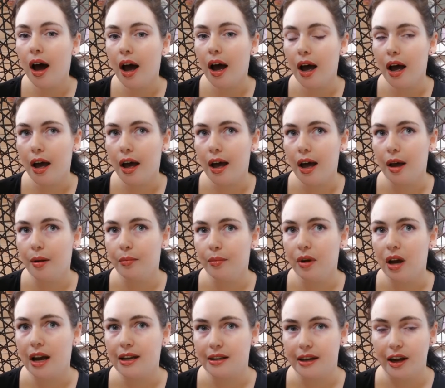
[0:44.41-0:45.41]

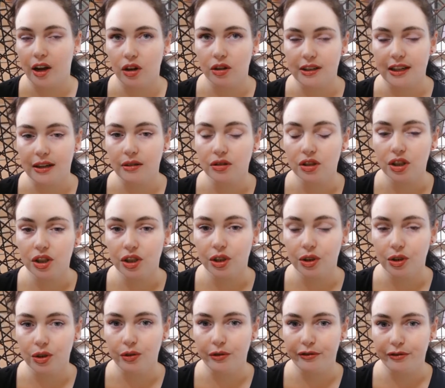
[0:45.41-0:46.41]
as I got down
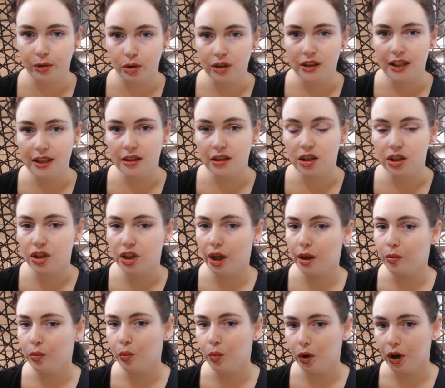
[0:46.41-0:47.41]
to 14
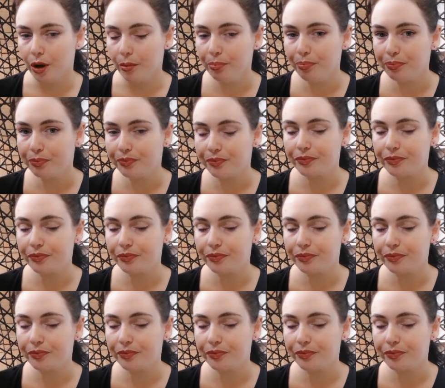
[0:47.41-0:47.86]
stone 1.